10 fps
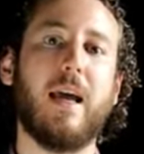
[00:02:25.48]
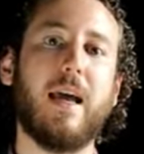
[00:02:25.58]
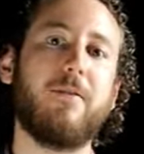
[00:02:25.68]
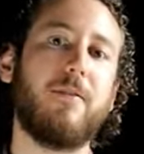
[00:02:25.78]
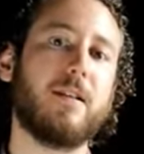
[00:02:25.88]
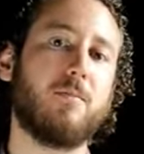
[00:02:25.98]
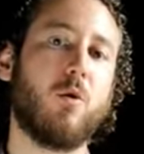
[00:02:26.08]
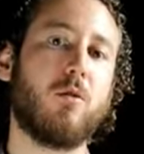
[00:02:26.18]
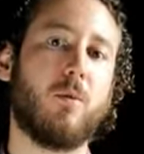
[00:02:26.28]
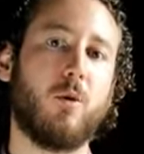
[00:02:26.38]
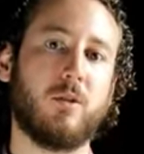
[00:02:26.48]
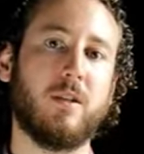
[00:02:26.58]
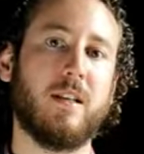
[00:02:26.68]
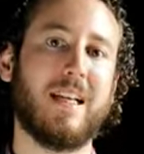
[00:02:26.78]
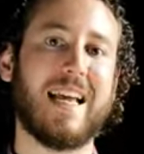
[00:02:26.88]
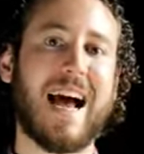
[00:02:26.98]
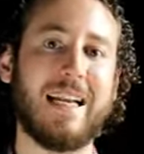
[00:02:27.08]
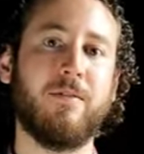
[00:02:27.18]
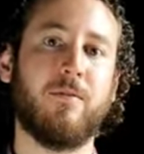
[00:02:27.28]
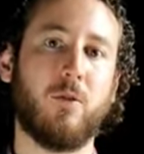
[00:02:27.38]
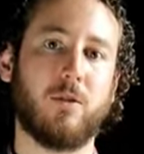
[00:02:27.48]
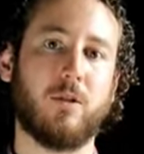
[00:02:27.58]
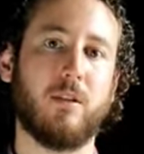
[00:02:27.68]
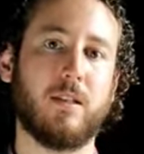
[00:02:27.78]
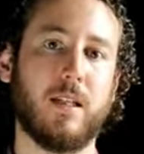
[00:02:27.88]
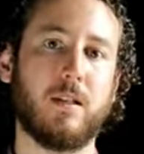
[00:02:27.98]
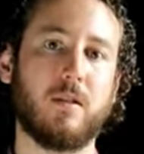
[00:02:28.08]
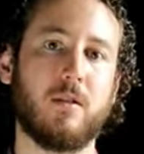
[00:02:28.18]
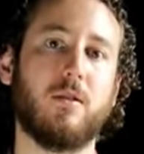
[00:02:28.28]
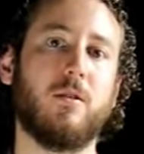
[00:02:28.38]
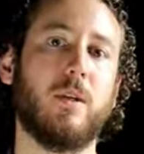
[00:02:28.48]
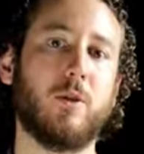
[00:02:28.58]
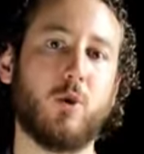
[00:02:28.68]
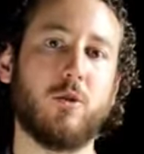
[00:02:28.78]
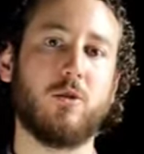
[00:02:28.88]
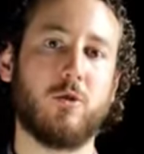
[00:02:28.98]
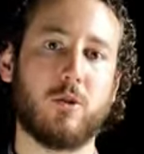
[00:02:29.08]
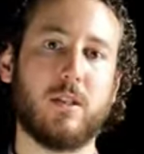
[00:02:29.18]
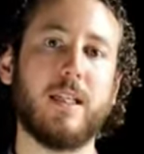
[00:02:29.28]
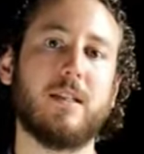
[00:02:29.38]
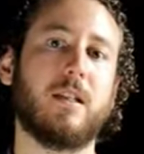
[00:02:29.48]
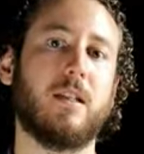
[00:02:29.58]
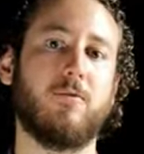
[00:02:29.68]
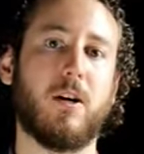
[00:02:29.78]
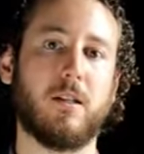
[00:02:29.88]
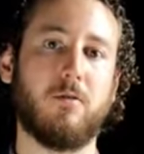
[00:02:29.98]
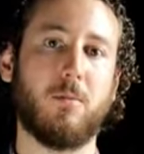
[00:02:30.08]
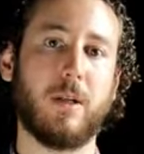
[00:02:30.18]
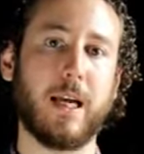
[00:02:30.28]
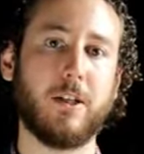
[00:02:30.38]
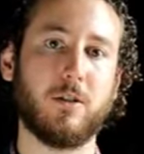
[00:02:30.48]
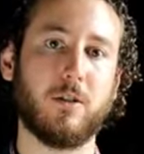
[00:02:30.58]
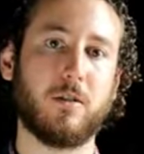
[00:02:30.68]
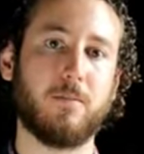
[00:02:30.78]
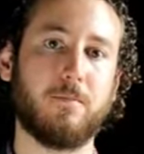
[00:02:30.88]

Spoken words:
If it's more important that an enforcer exists to ensure the trustee satisfies their obligations,